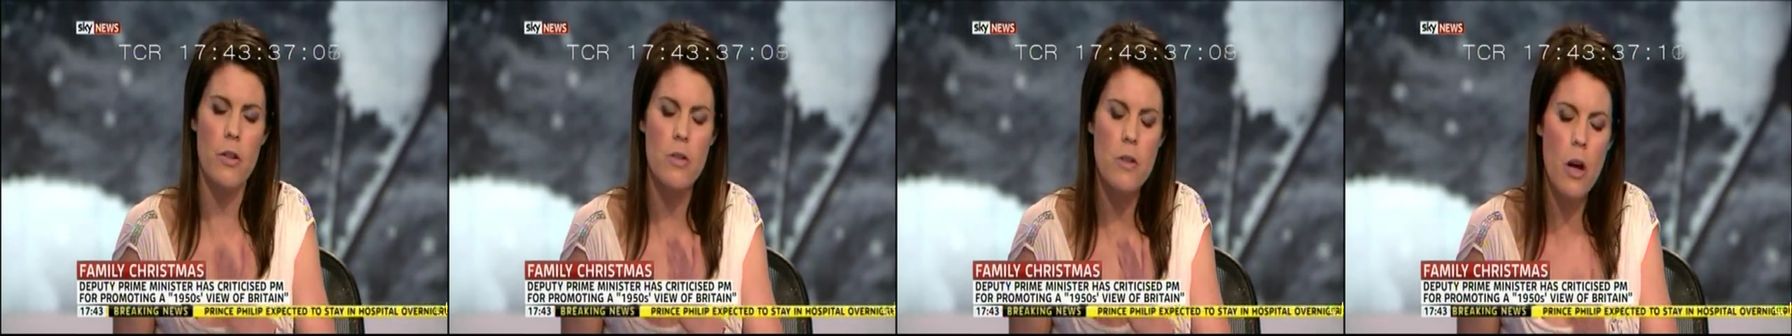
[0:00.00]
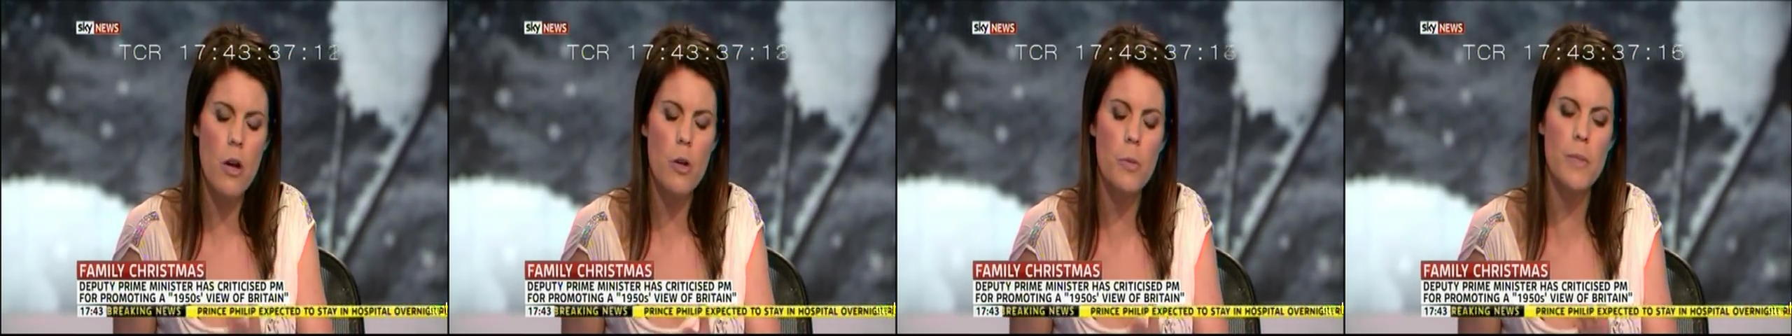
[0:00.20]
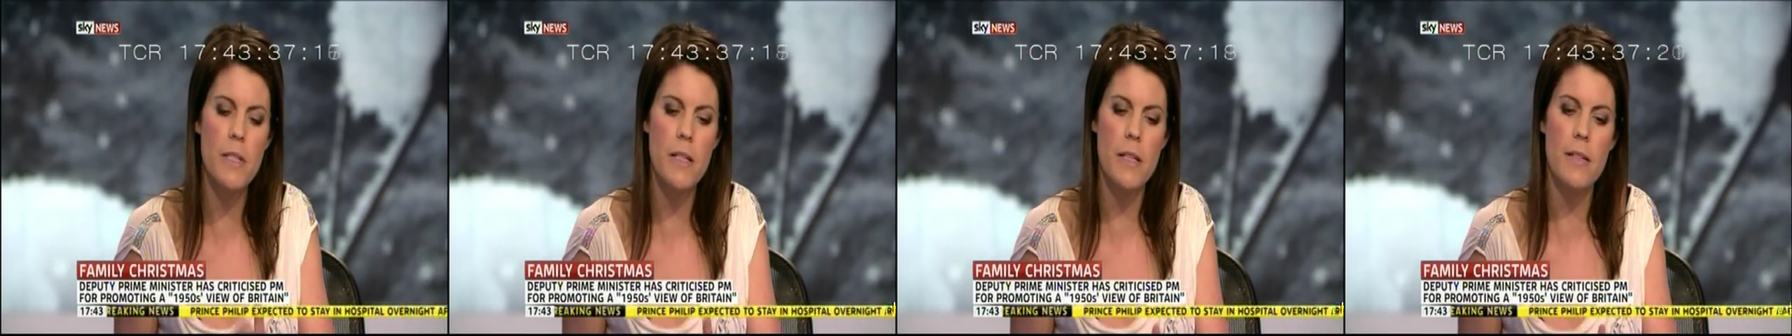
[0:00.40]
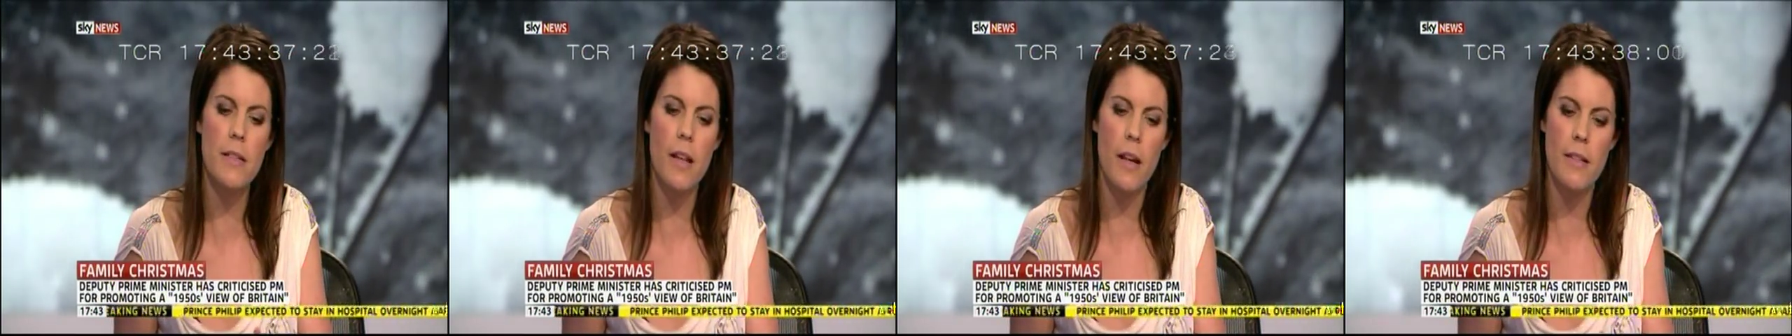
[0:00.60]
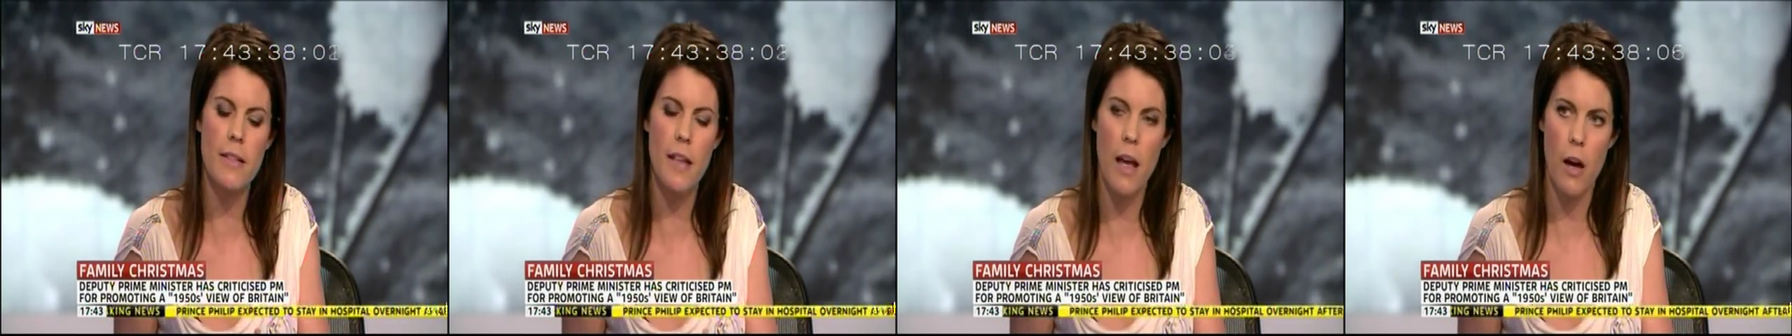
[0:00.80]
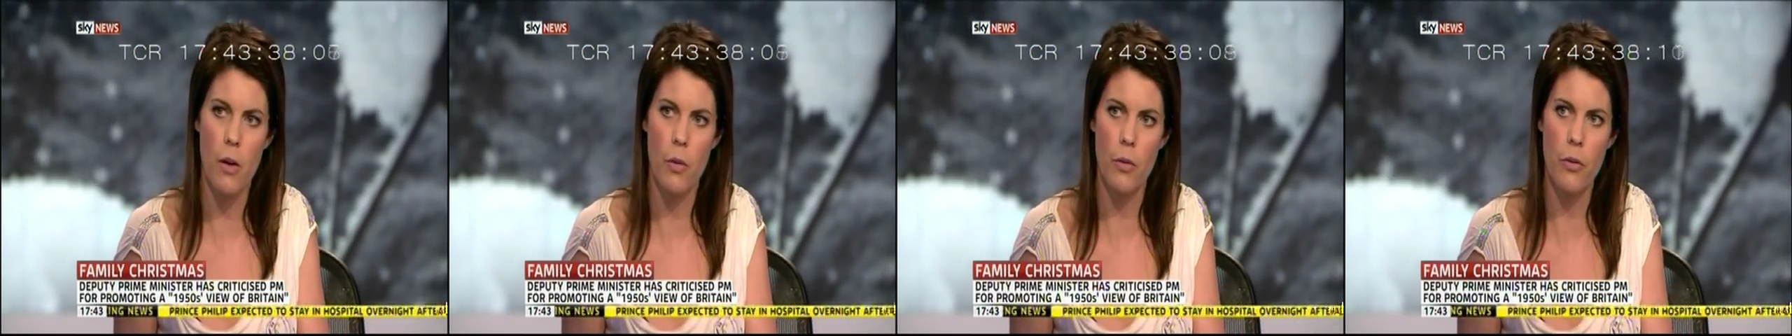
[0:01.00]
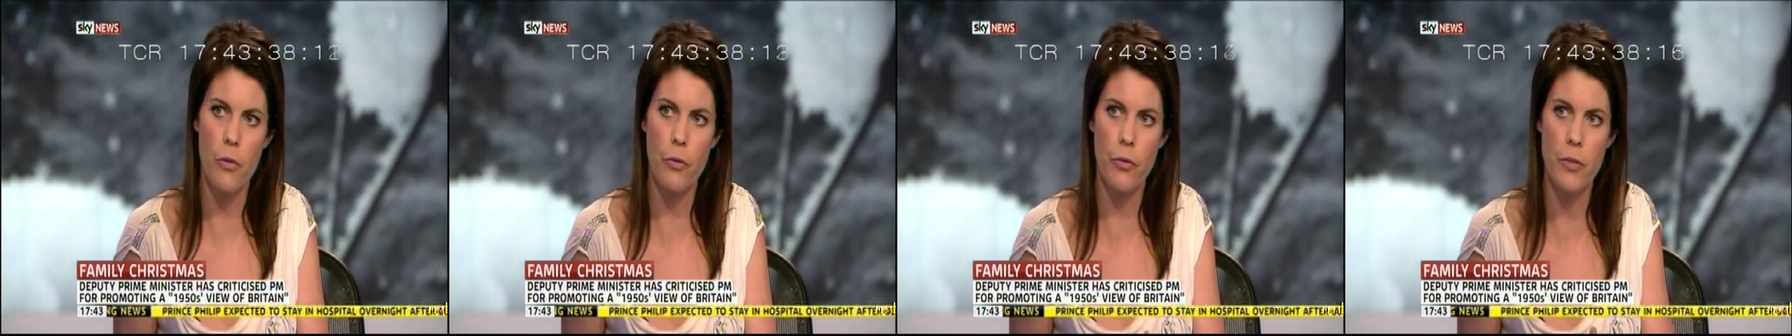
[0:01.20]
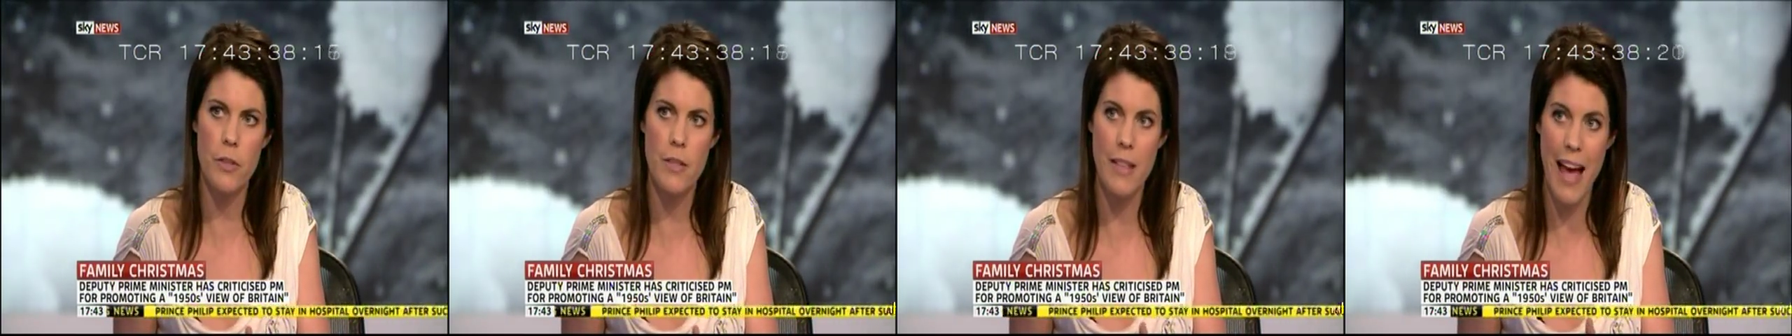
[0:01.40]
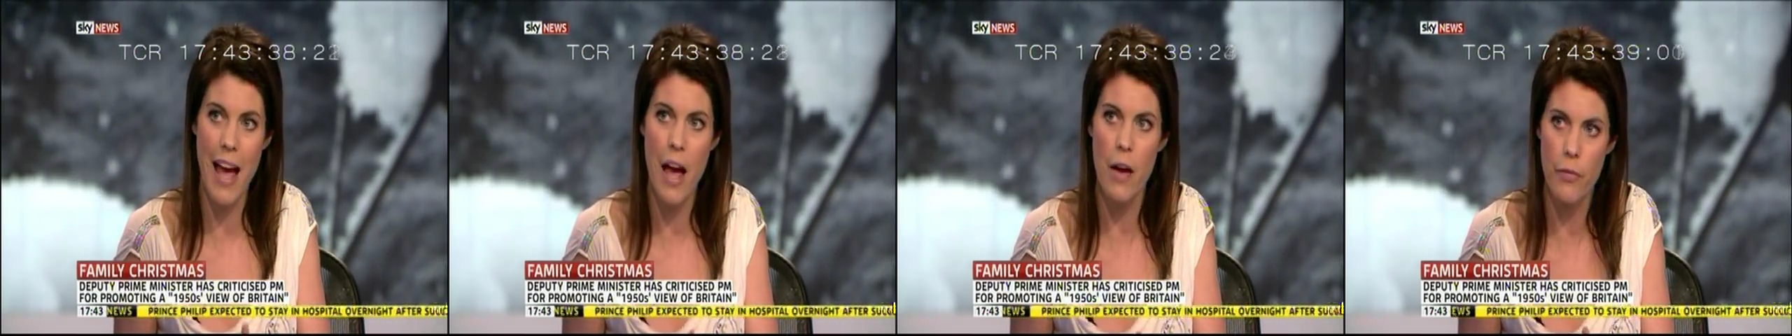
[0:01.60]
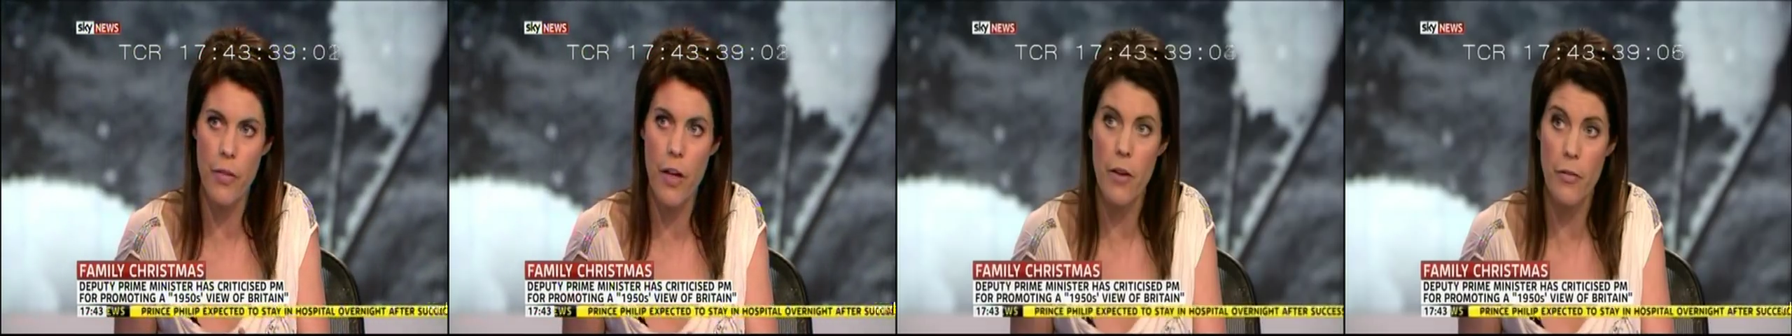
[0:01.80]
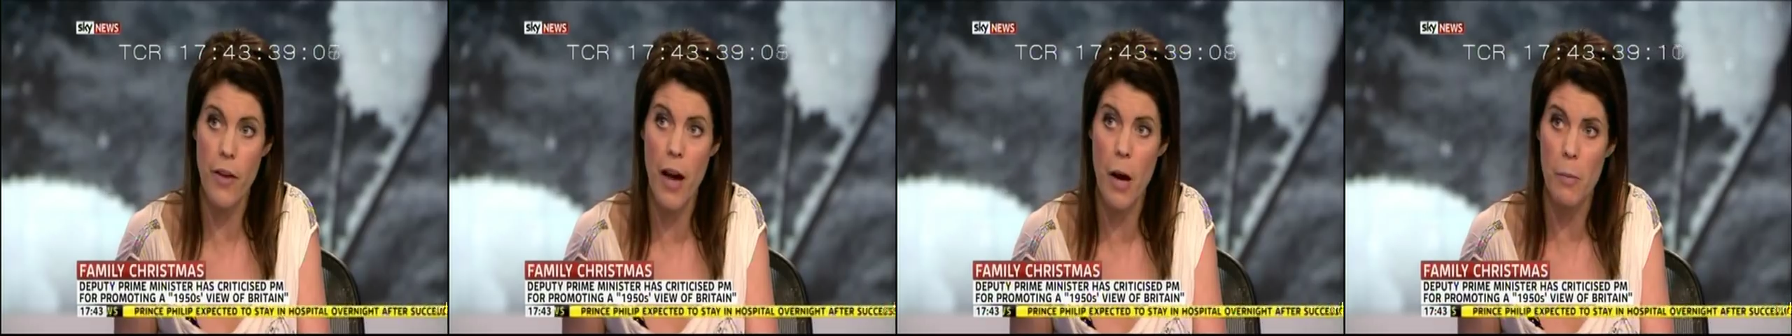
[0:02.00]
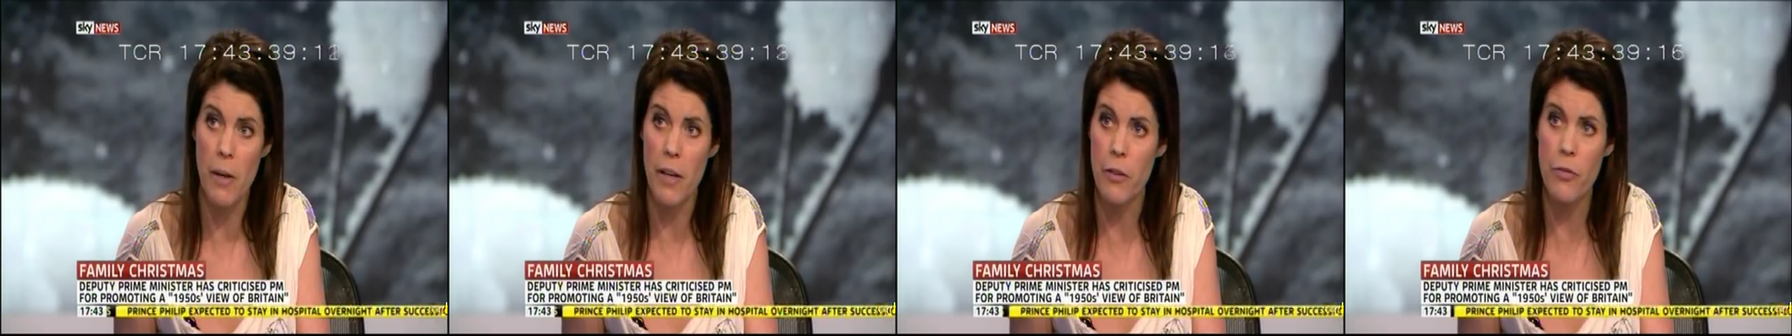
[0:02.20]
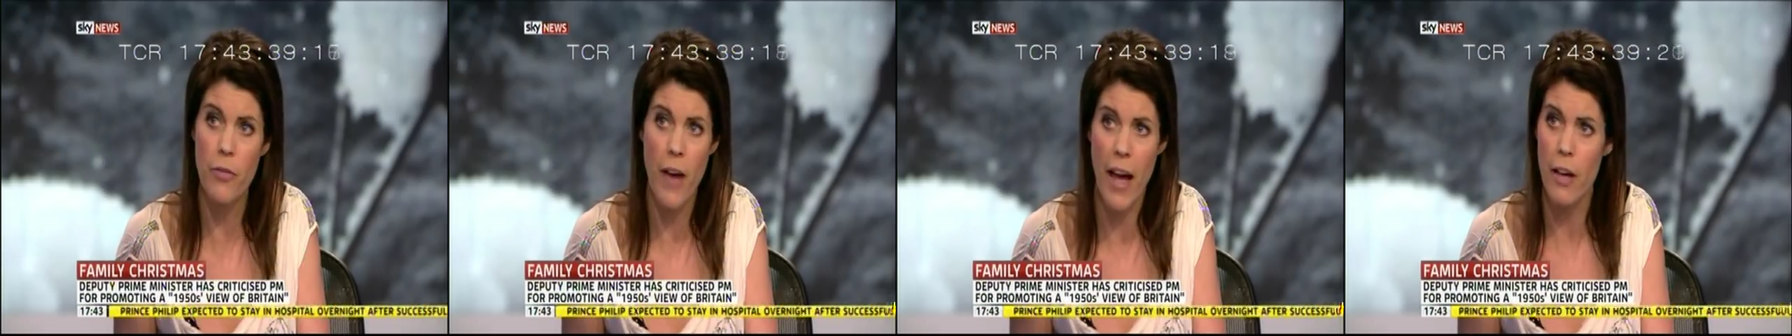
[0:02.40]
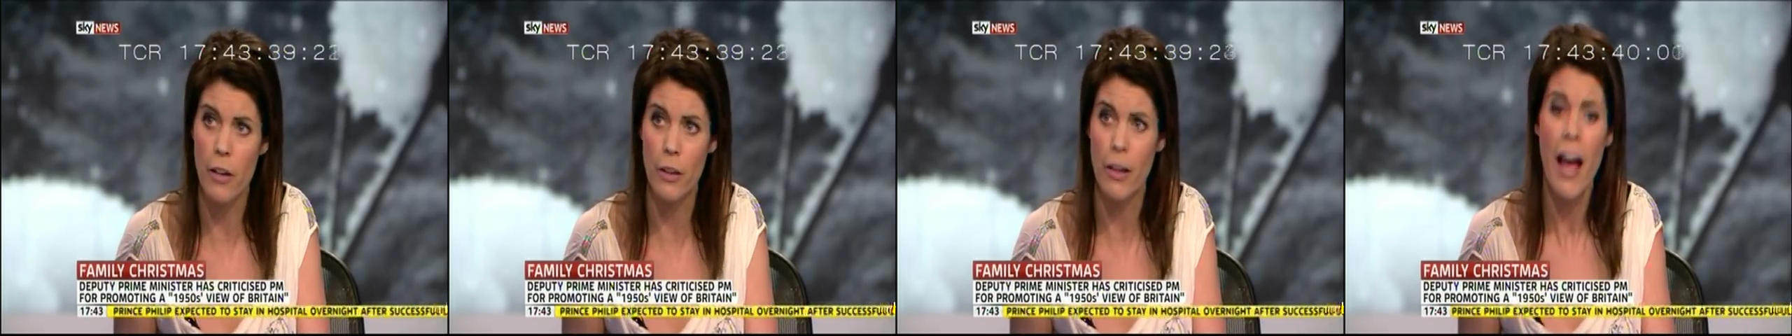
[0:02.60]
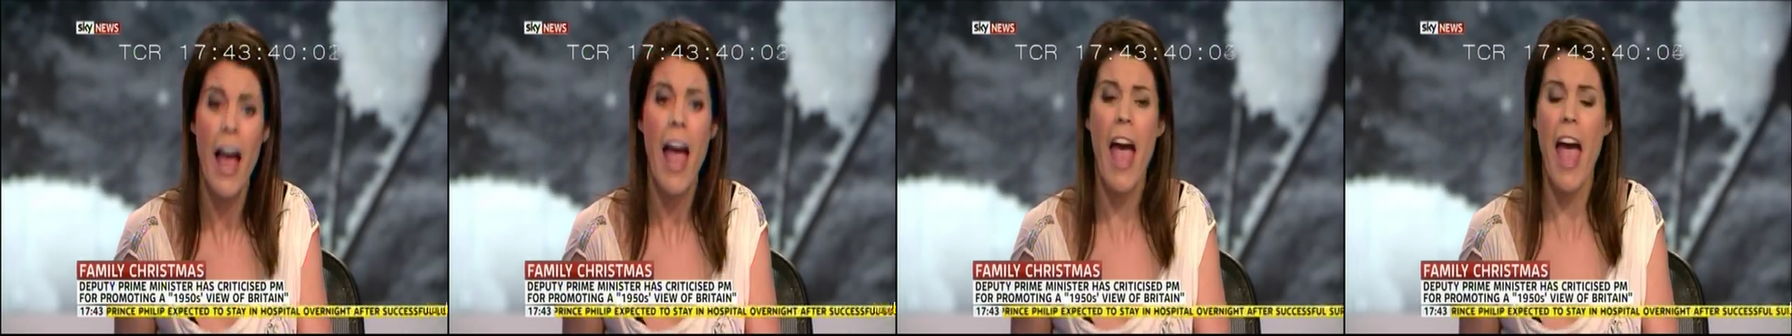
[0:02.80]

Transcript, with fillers: nobody sets out to have their family fail.